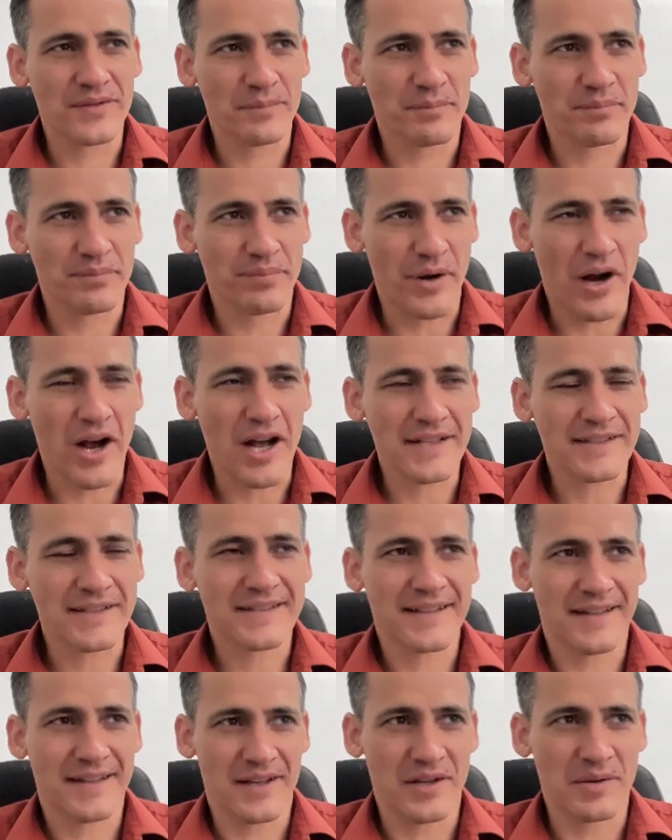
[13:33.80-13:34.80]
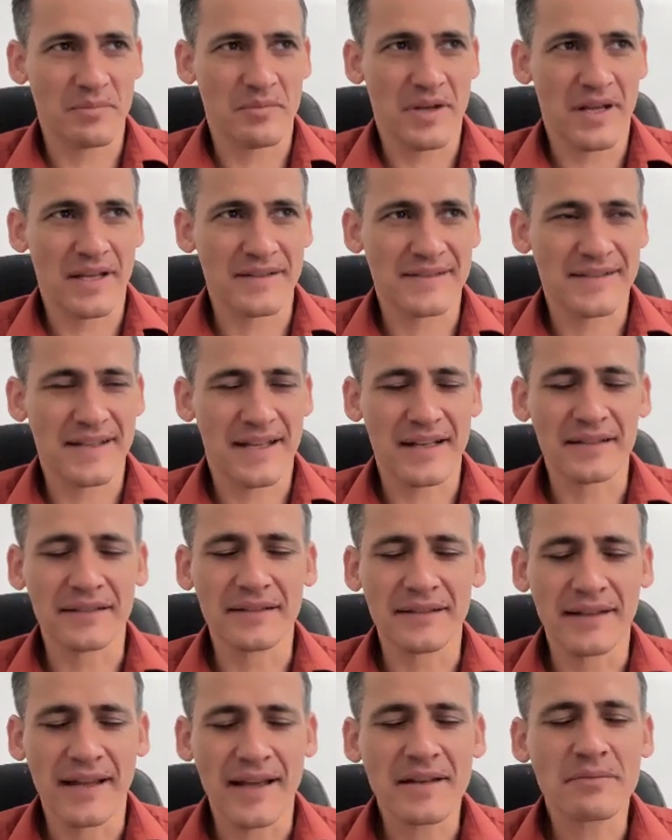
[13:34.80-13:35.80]
paused him and said,
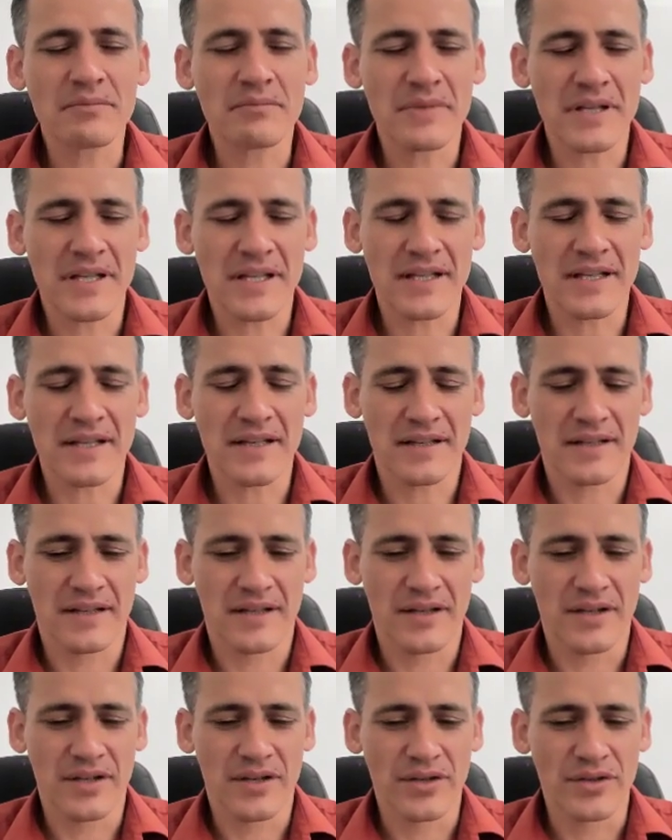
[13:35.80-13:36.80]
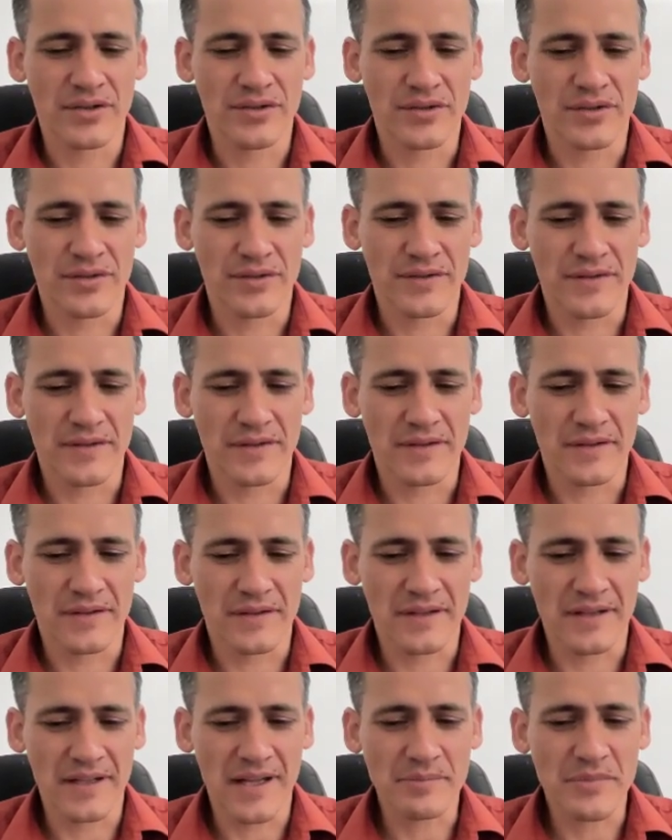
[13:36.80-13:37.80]
let me
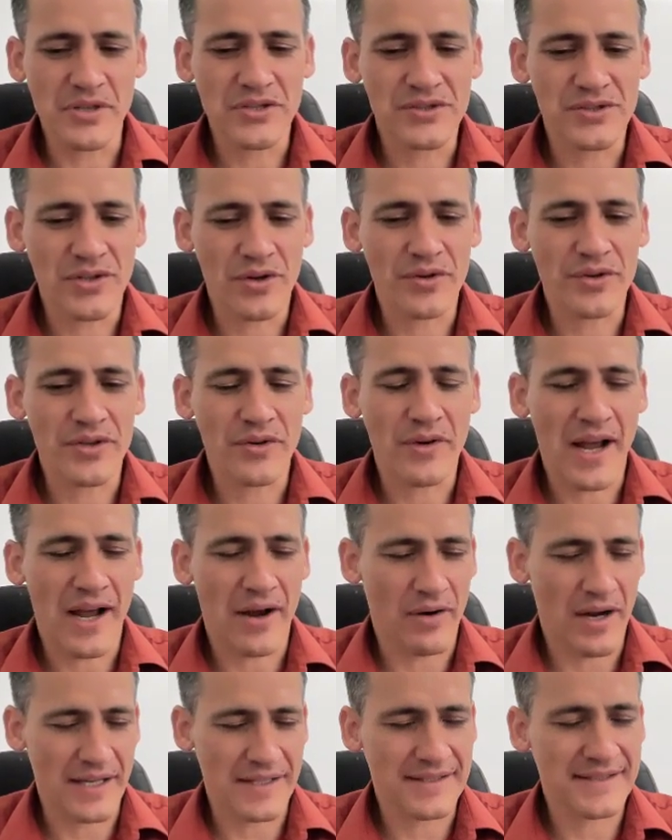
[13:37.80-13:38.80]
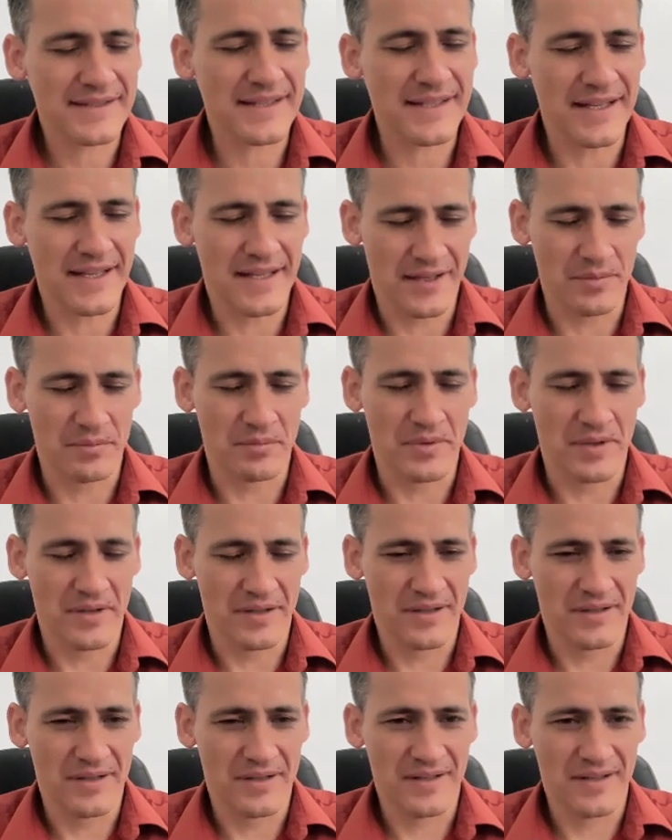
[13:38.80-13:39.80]
show you how I see him,
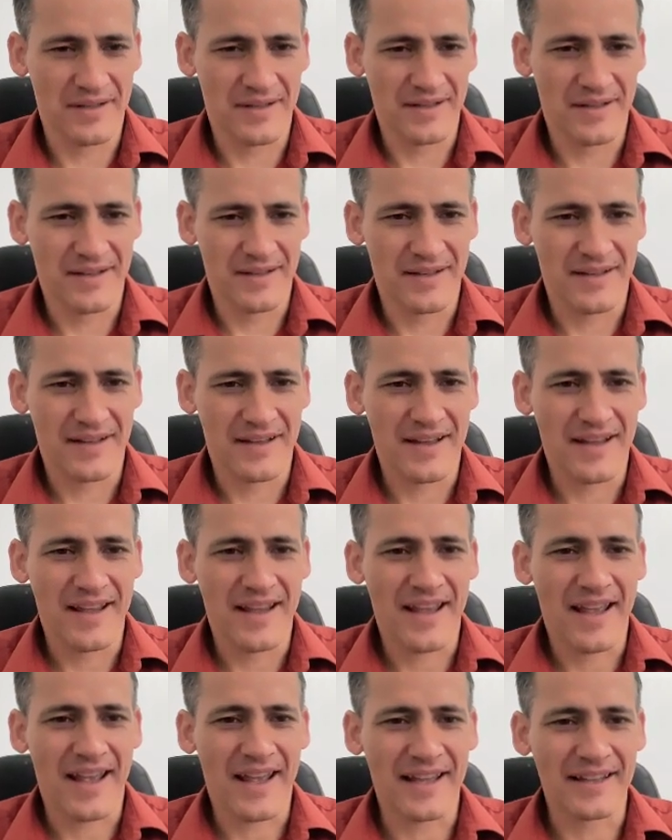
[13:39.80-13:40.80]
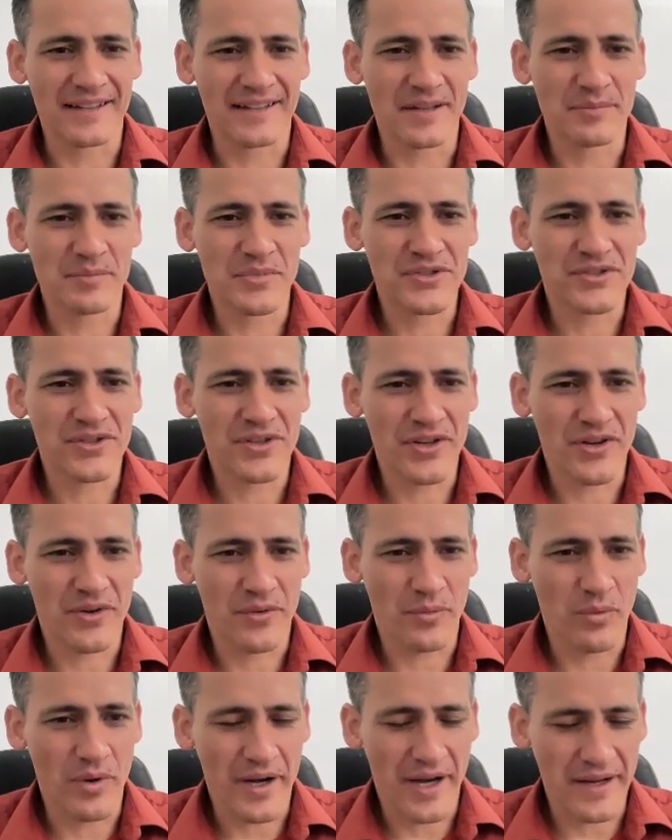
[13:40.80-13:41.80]
and let me show you
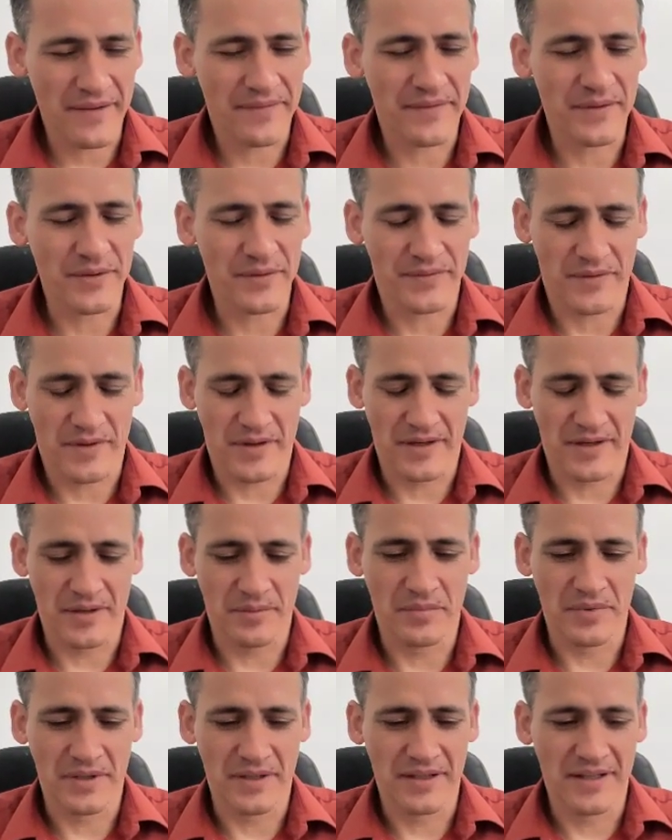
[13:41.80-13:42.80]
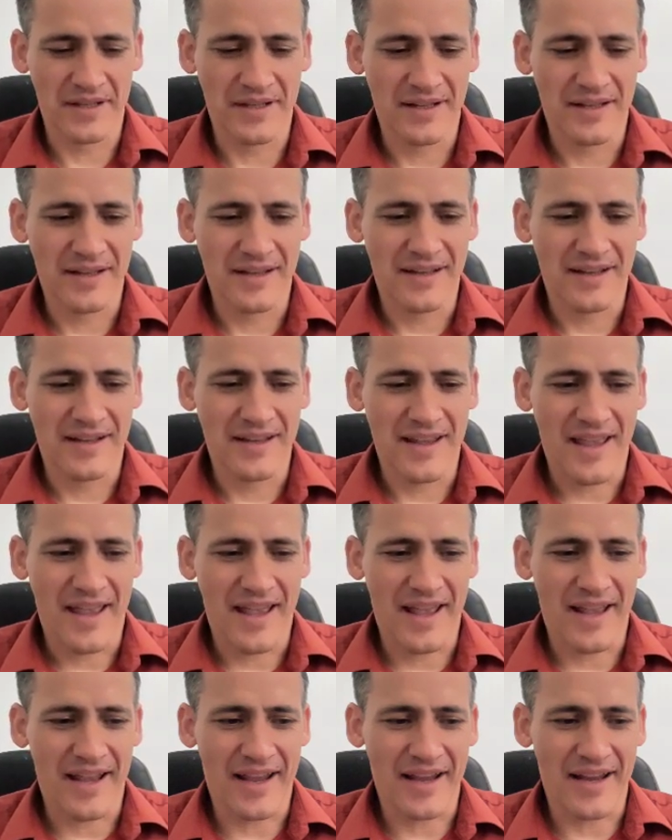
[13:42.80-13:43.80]
what I feel for him."
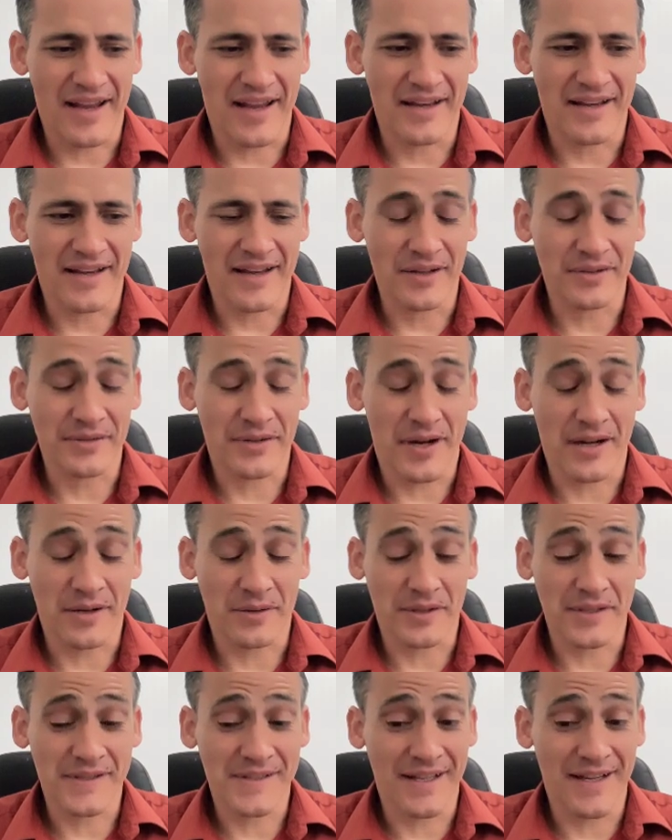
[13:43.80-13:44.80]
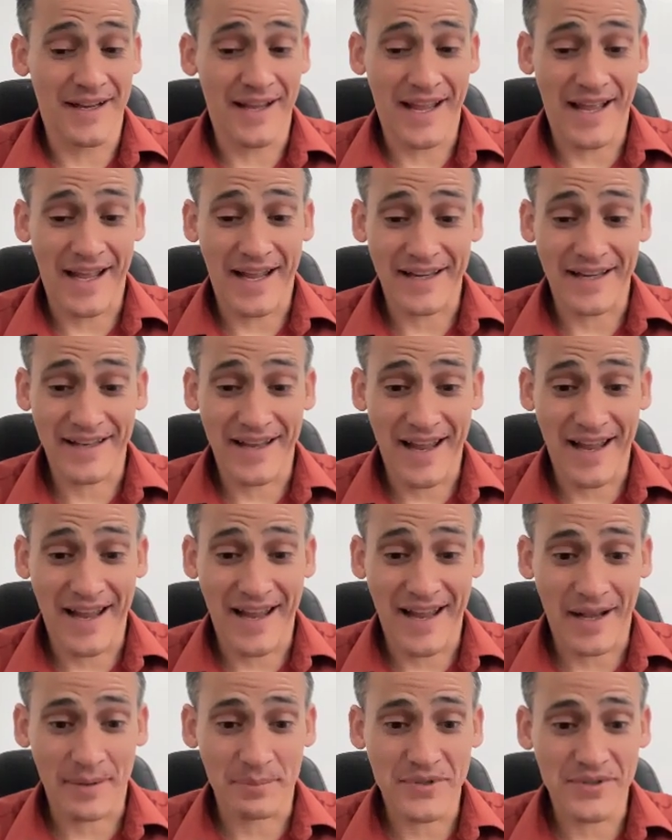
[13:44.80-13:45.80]
And Elder Eyring said, "That
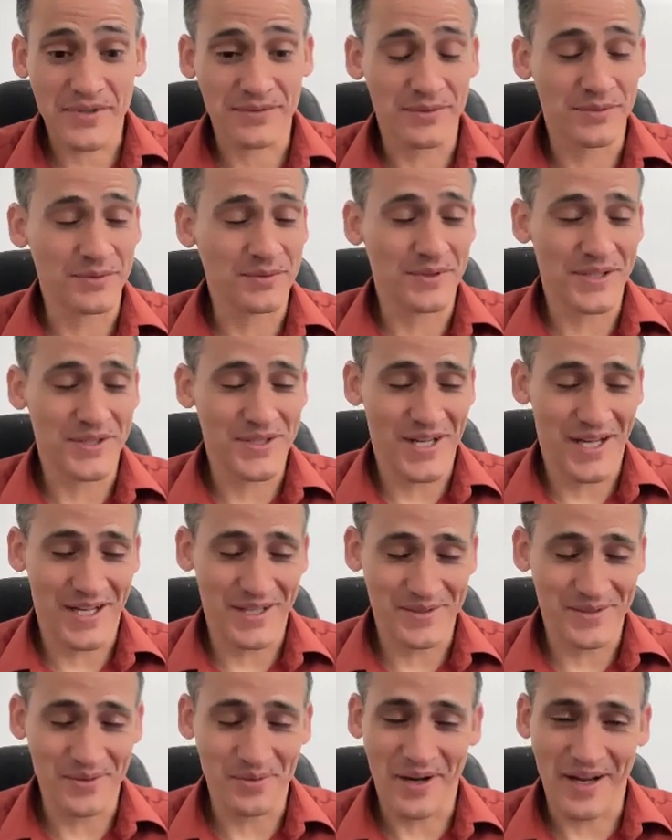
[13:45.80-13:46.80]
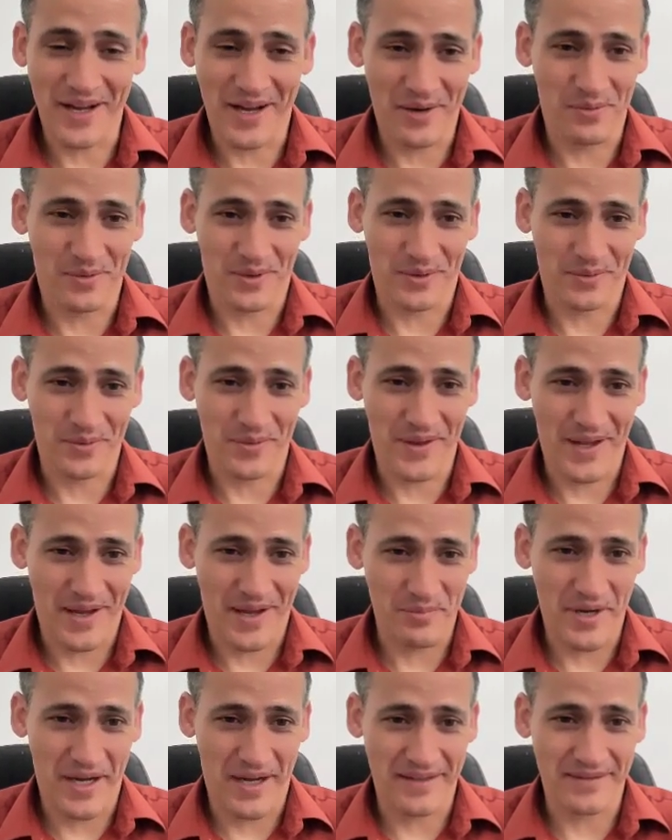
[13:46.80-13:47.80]
absolutely changed the way I worked with that
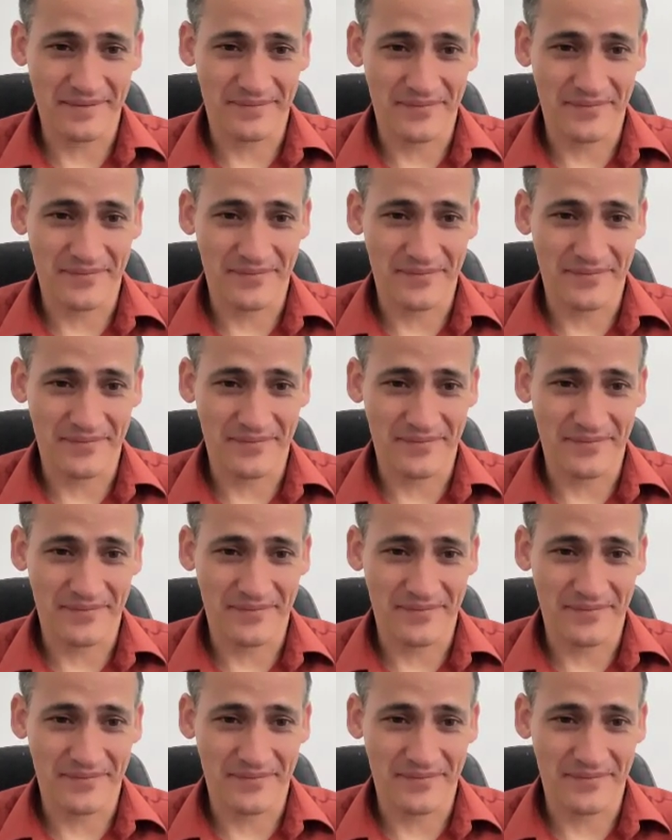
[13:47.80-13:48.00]
man.